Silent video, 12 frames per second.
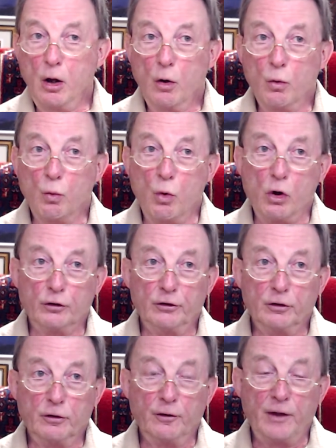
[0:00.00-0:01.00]
what
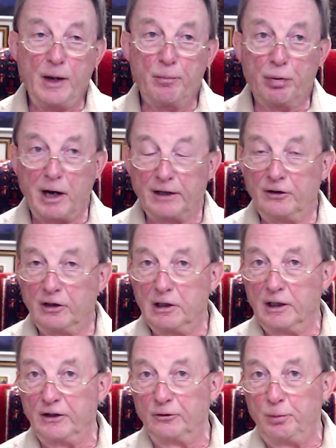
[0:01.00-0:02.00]
their practical
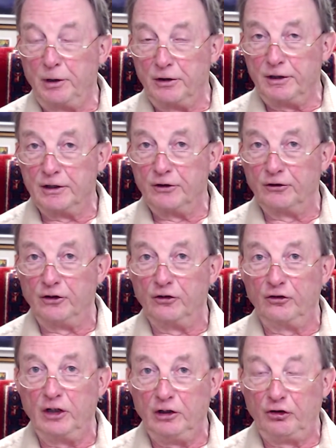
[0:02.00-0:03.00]
experience is
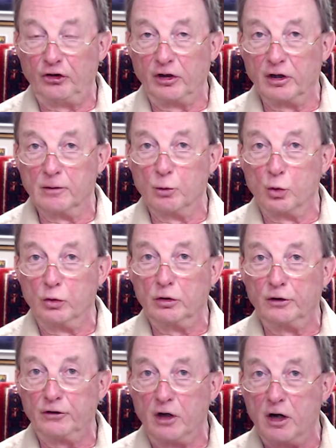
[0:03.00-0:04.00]
teaching them all the
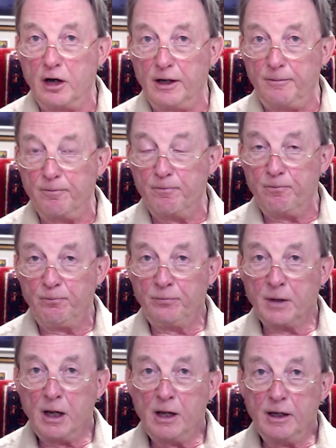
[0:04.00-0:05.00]
time
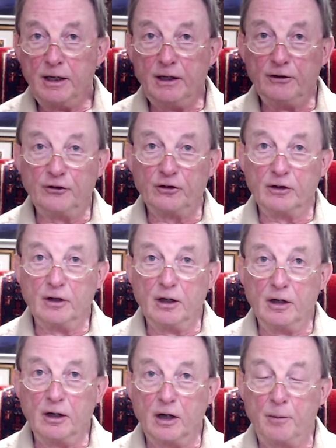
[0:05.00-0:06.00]
is
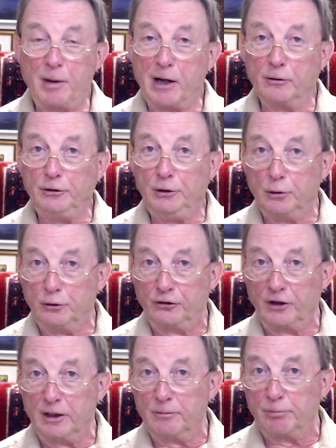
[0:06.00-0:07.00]
about
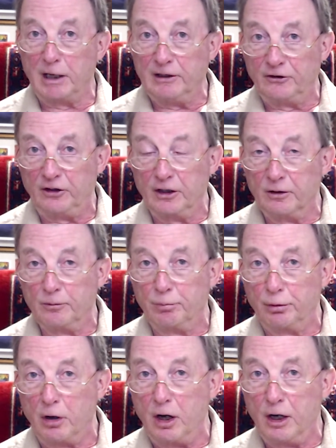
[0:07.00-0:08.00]
using Bayesian
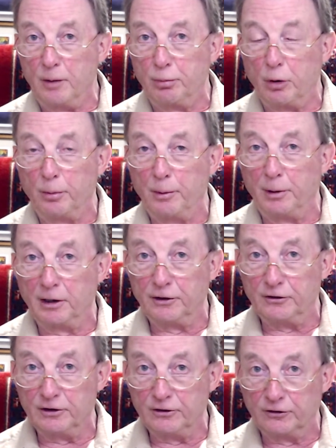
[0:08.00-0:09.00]
prior
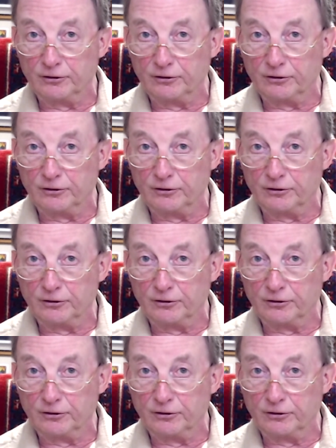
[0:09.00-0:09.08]
probabilities